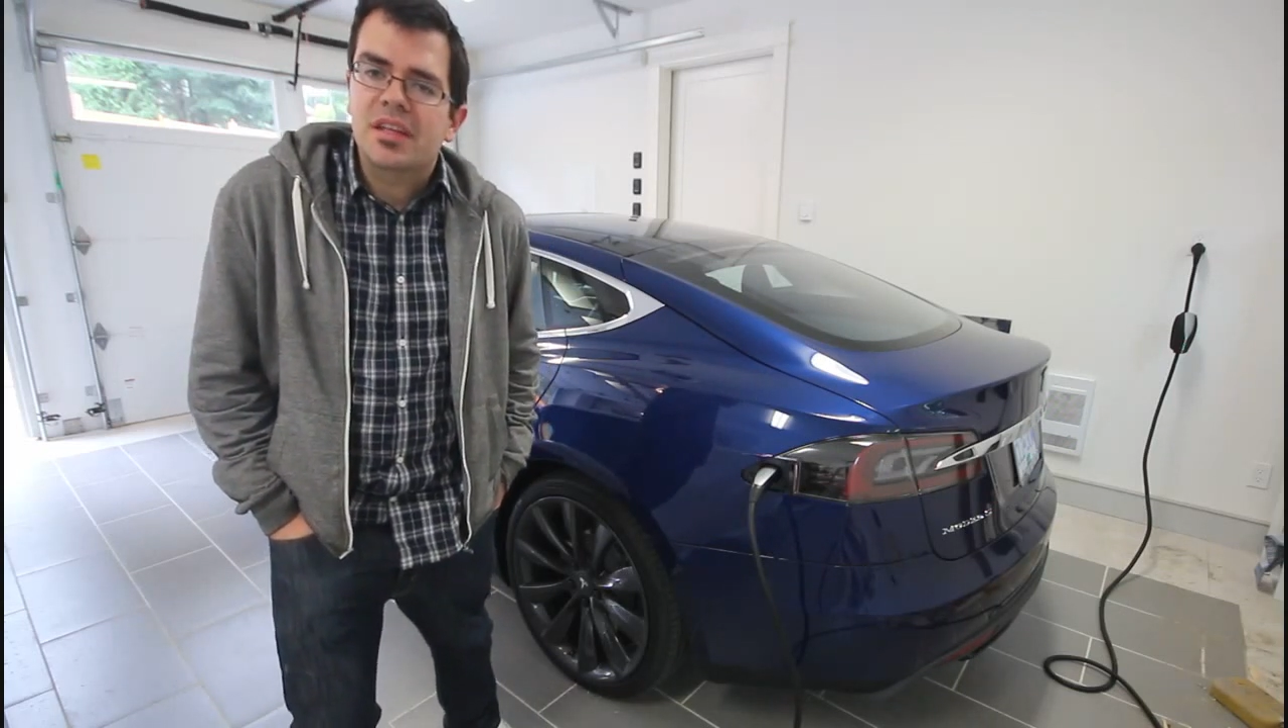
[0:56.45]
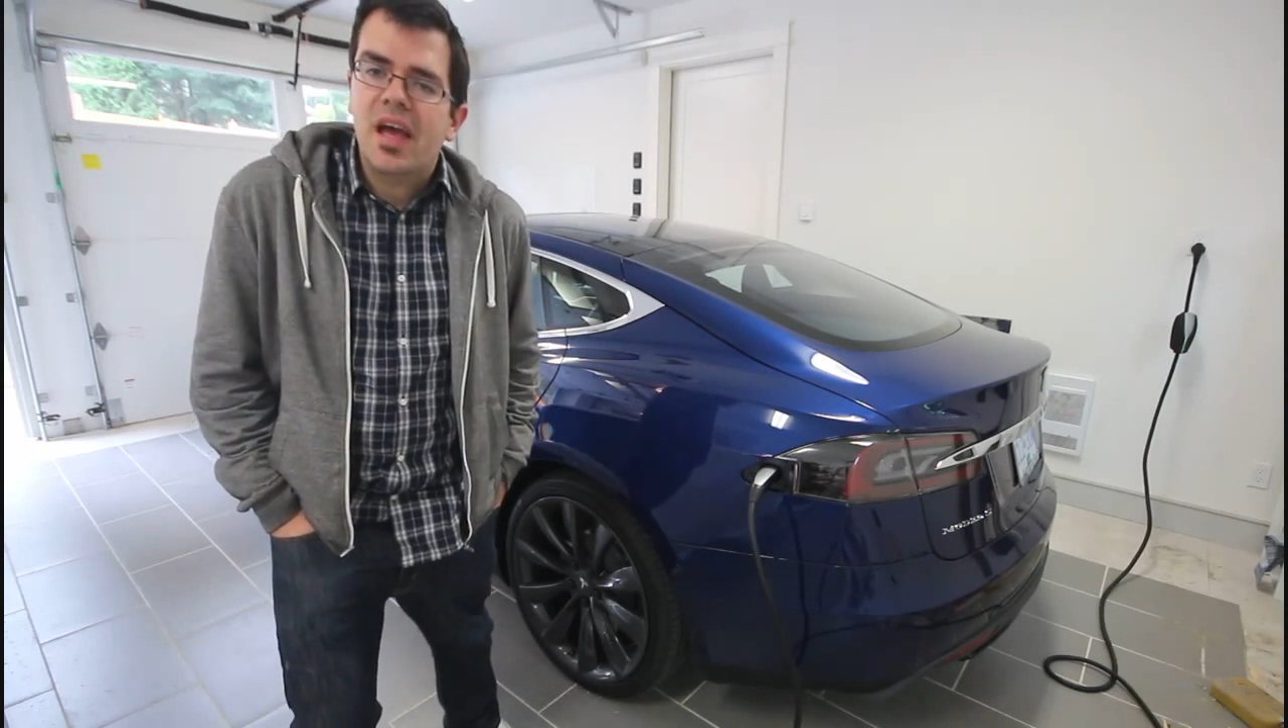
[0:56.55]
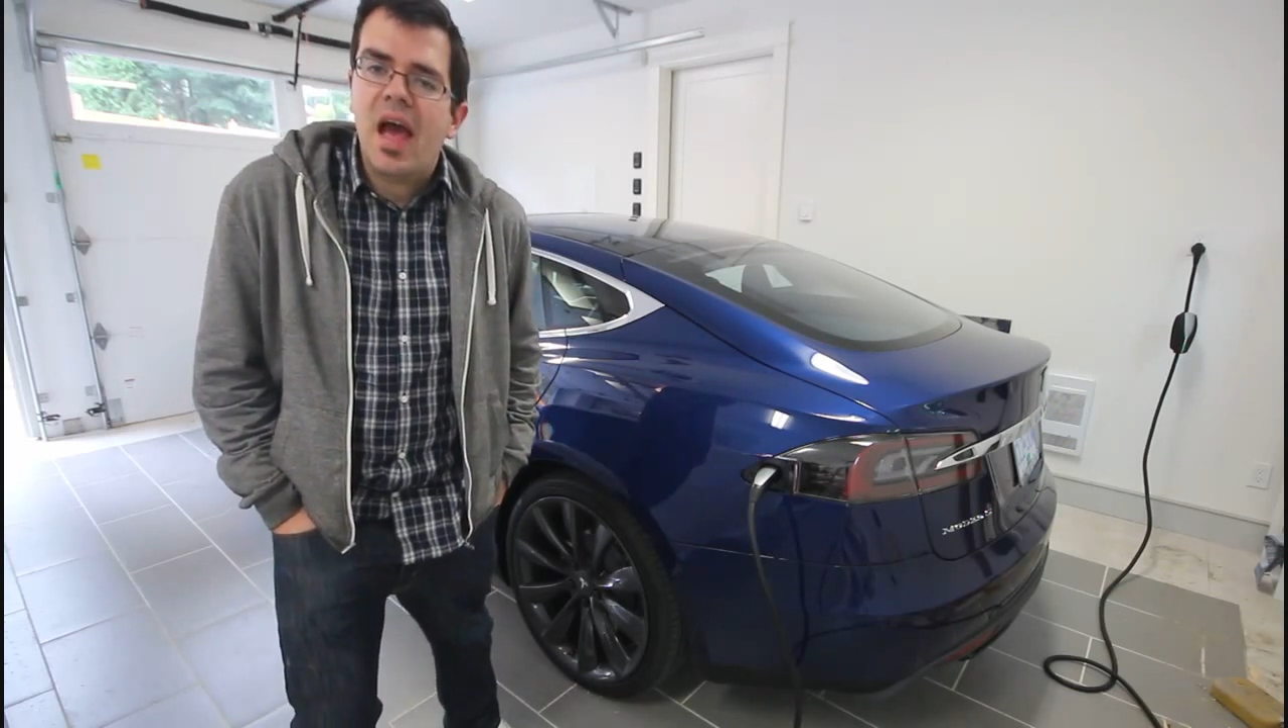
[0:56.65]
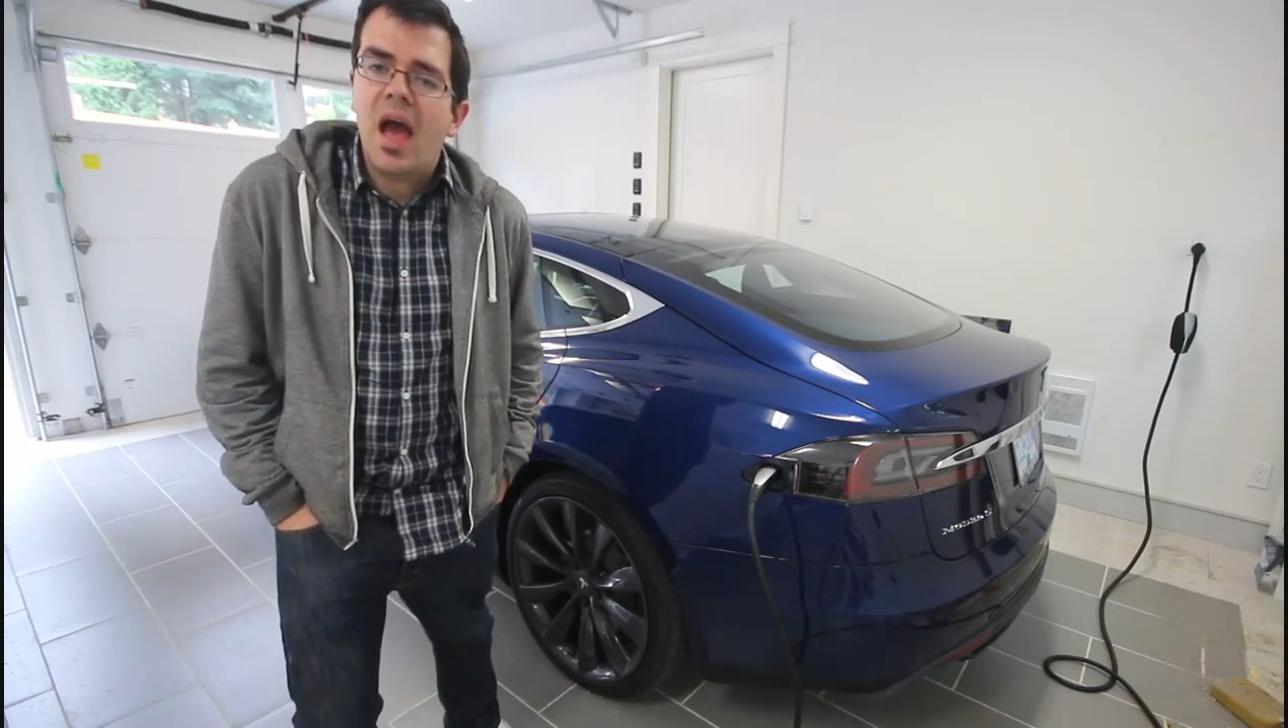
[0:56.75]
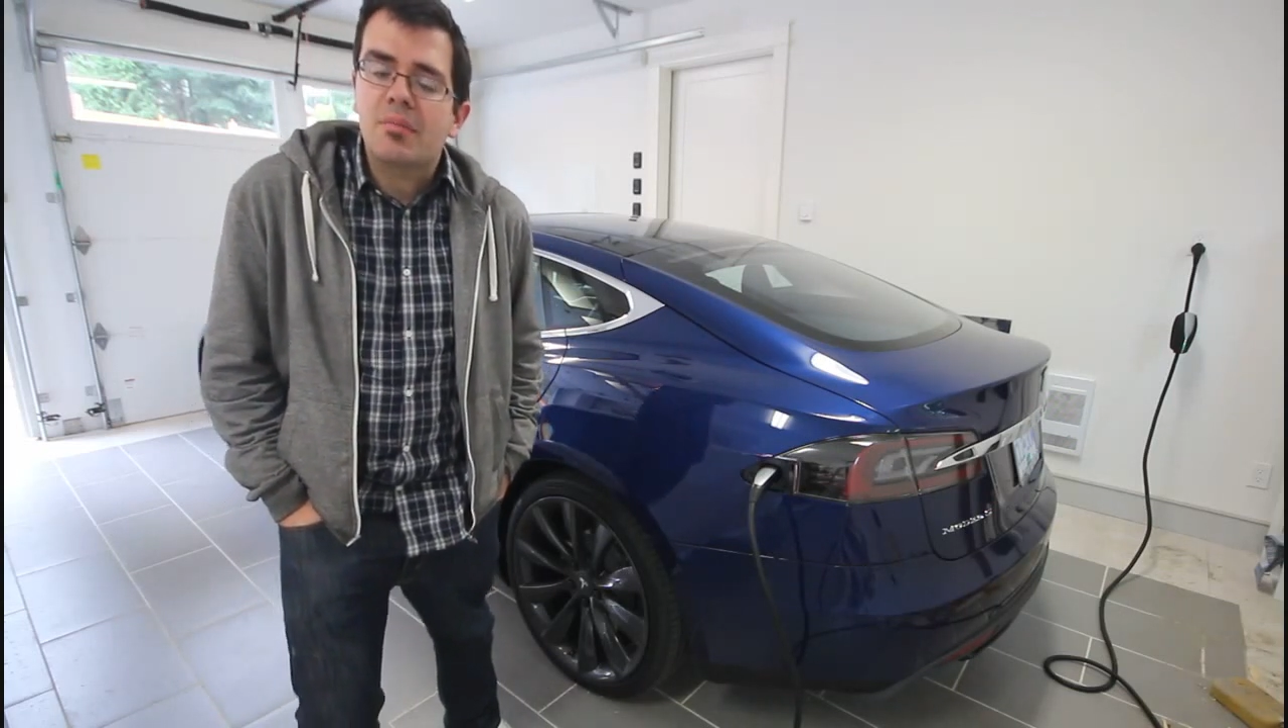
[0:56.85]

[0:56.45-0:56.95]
in the